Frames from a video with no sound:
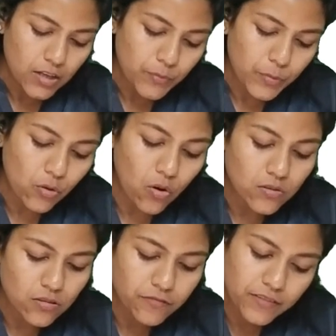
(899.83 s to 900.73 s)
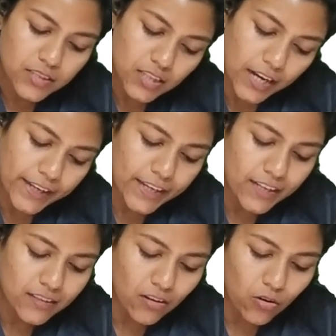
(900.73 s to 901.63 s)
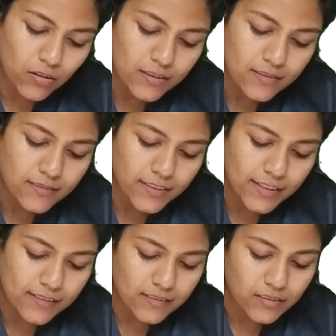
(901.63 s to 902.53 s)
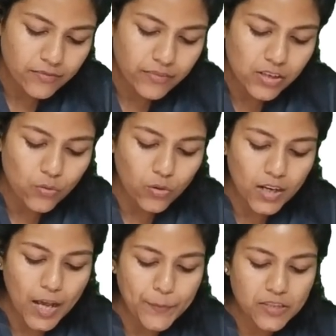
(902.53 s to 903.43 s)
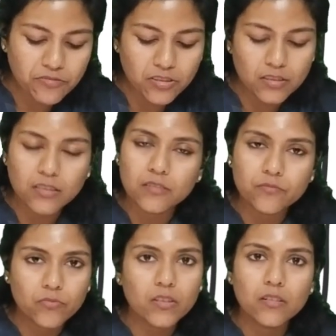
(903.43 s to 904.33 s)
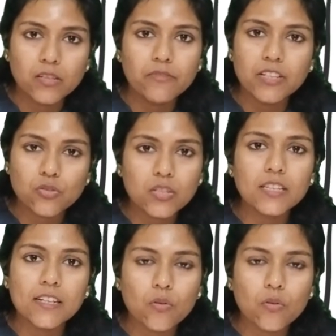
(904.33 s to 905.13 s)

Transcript: because of which again all these cells will collapse further. Eventually they'll